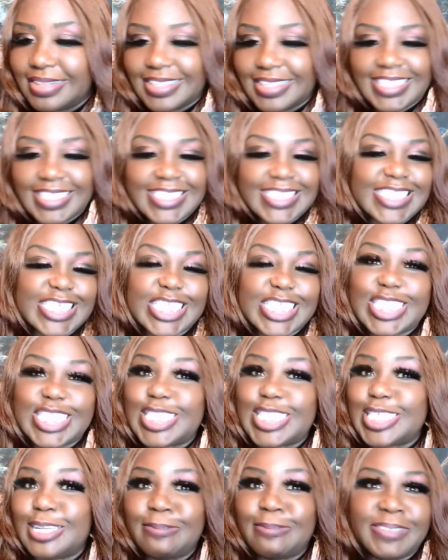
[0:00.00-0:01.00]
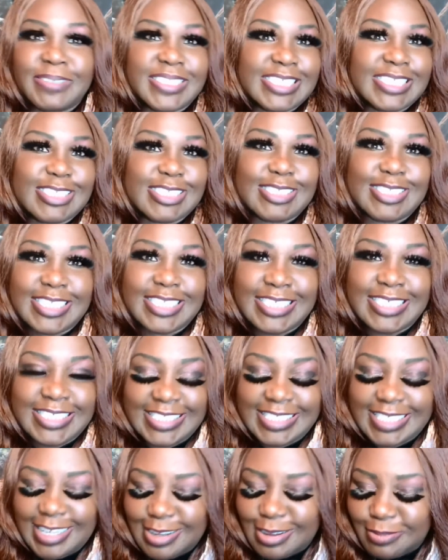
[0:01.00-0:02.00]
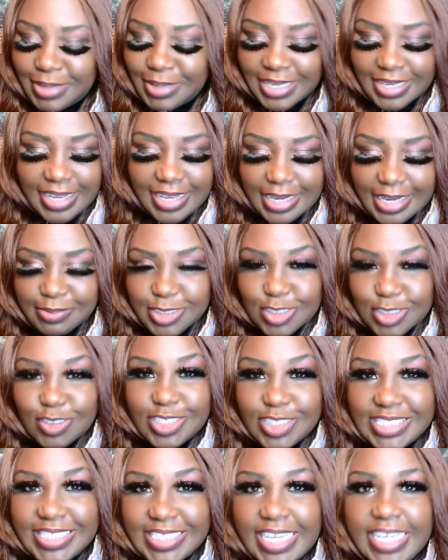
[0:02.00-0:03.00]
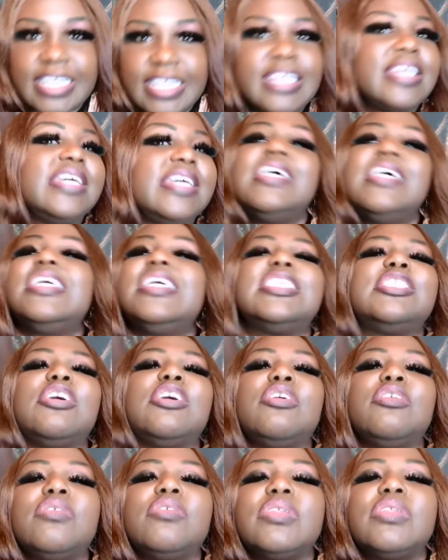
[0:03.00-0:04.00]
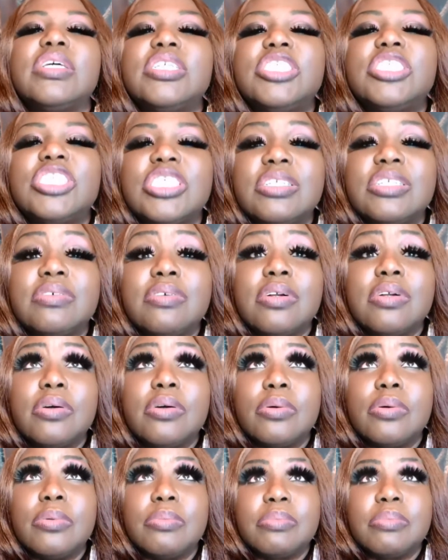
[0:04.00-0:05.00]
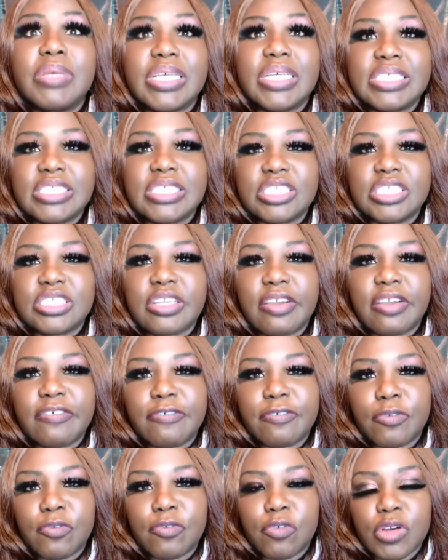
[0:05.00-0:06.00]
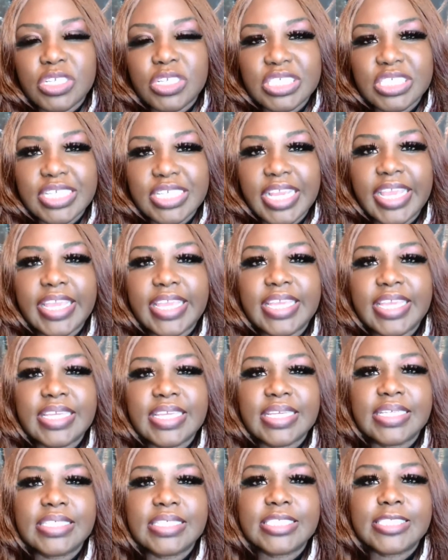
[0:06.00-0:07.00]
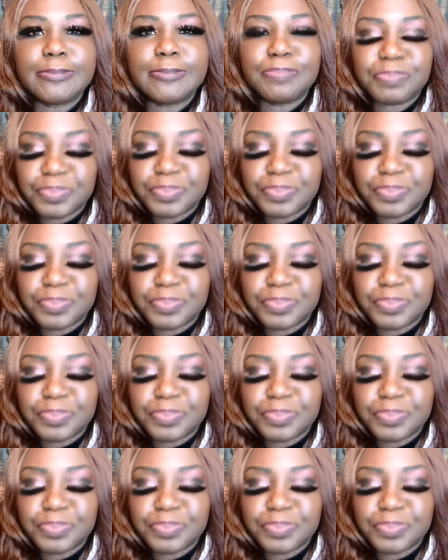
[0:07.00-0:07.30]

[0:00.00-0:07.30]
let's just jump into this. Oh my God, I'm so excited. So the general message for today is